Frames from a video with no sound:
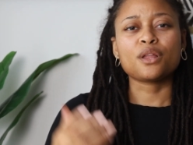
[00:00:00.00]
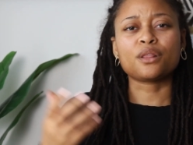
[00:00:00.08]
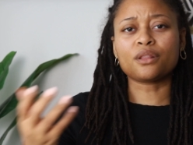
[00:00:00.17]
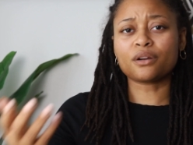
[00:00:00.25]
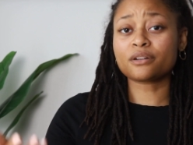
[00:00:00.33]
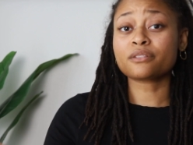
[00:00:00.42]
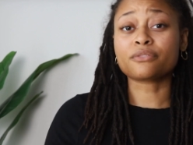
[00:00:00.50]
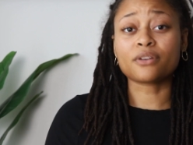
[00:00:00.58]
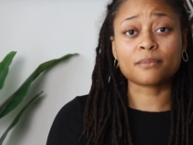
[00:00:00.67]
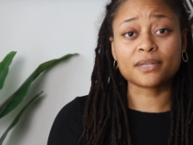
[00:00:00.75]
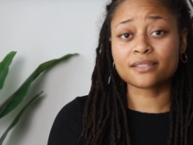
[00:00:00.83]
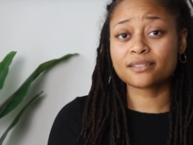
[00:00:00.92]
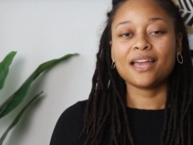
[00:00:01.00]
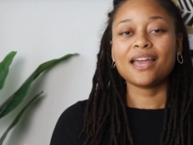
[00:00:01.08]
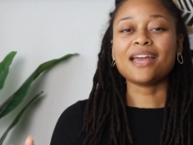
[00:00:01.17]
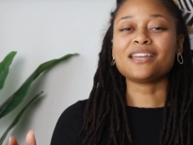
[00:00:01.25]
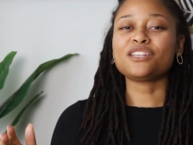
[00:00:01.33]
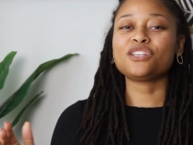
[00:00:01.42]
learn from it,
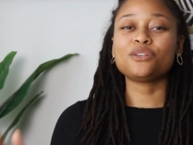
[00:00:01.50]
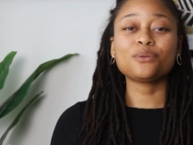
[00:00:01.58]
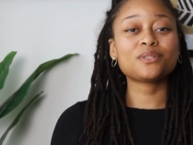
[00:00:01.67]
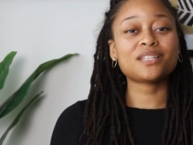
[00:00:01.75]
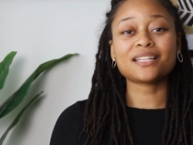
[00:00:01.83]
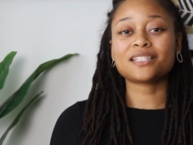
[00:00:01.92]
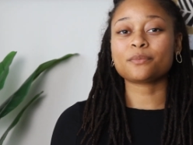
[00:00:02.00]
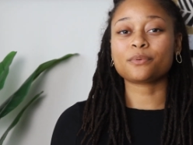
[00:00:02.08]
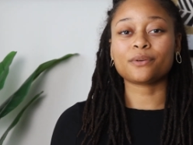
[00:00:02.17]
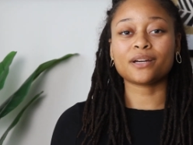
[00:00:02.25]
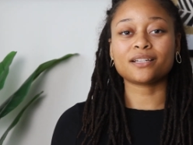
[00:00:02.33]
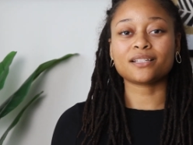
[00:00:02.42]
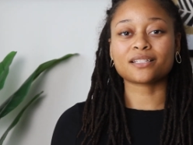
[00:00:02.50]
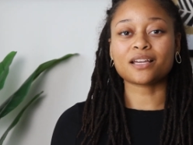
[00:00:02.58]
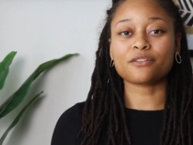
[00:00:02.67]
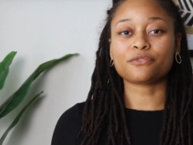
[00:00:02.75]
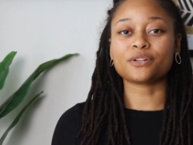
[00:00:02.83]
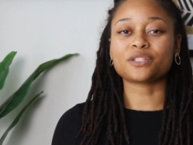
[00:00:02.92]
and use that temporary
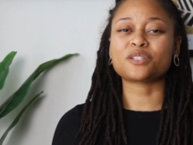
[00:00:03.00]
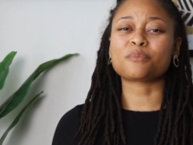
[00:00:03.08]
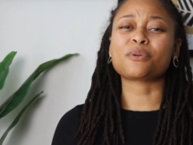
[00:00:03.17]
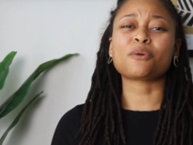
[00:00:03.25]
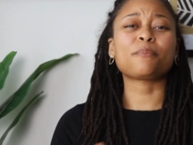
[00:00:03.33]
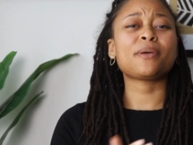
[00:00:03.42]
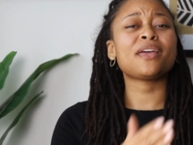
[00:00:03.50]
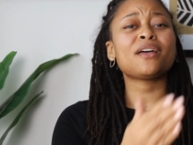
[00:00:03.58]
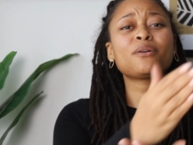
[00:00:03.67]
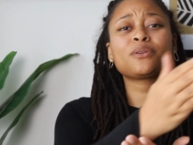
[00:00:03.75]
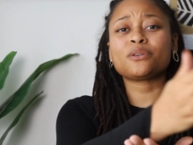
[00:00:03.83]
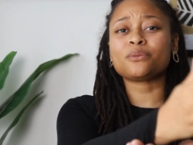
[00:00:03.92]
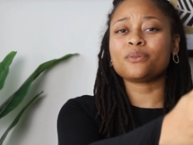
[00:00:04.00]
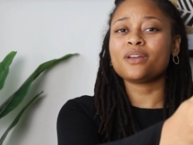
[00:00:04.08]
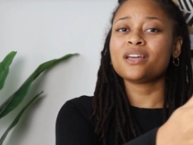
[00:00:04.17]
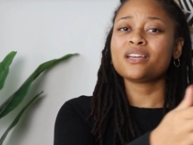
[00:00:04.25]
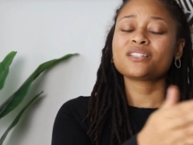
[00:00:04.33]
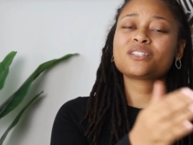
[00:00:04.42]
discomfort to propel you
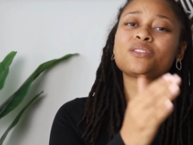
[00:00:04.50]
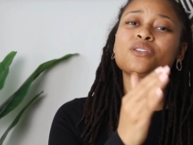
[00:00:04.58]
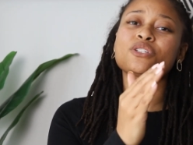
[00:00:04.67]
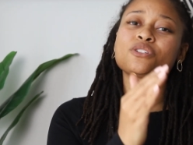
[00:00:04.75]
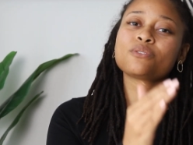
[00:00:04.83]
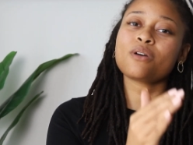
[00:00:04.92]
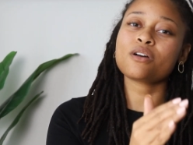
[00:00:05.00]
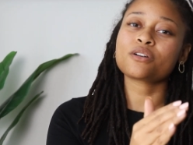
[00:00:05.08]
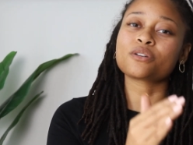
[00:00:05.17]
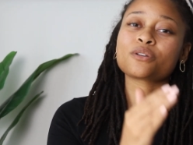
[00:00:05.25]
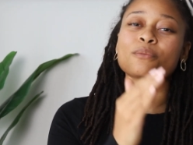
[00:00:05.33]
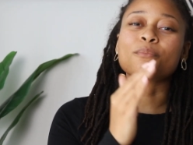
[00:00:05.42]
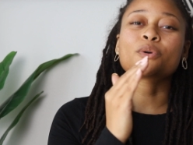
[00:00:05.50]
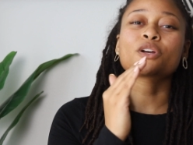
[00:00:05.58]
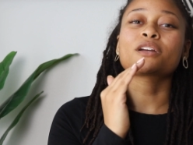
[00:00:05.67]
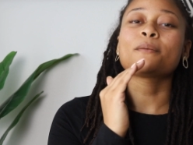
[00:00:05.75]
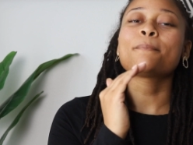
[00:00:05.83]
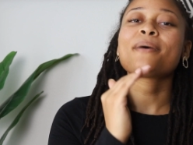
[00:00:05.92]
to the stronger, more
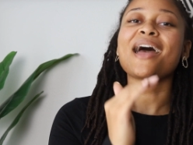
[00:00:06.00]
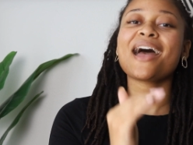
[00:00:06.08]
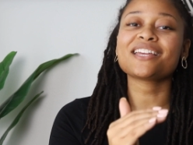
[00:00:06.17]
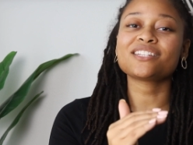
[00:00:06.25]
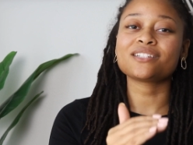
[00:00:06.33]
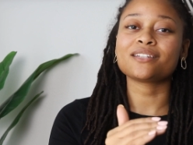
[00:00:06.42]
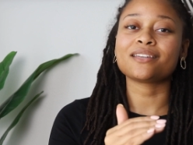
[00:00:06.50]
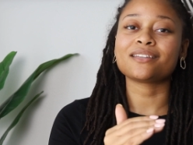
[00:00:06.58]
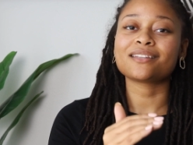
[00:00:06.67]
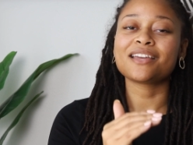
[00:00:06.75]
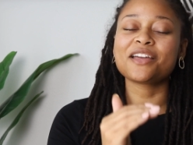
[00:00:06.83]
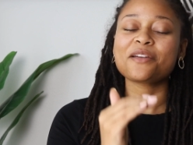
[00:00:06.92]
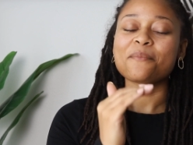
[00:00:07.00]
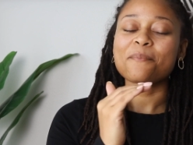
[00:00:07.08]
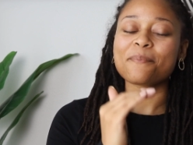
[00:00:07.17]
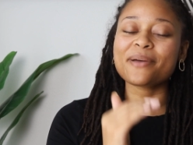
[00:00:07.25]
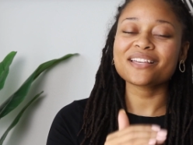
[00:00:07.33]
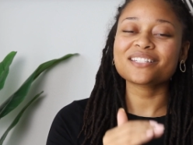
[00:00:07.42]
compassionate,
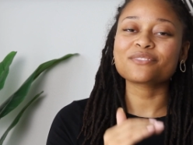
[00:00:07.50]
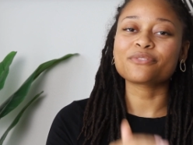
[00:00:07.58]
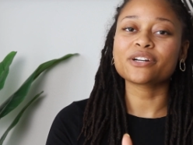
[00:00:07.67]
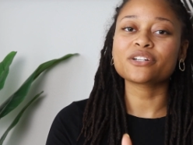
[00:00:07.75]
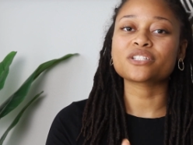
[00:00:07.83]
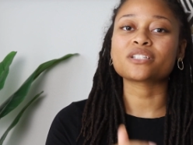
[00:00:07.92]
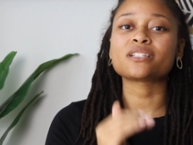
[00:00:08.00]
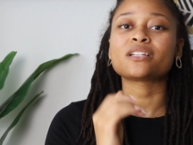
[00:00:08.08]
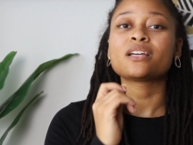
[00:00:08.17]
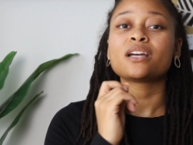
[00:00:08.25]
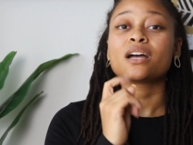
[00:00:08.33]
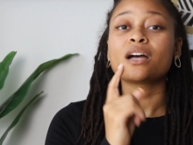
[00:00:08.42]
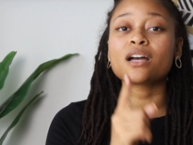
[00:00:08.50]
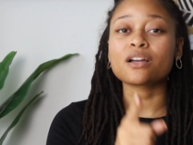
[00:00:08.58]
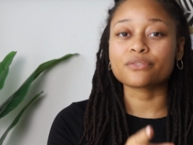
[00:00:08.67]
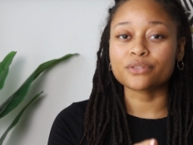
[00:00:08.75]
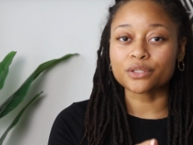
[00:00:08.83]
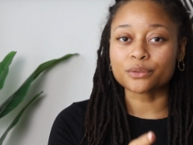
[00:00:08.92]
best version
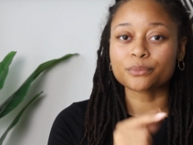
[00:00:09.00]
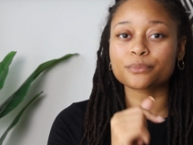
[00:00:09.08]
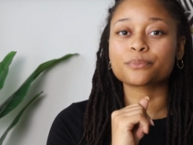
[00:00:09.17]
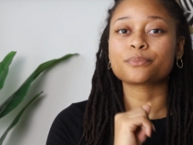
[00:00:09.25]
of you.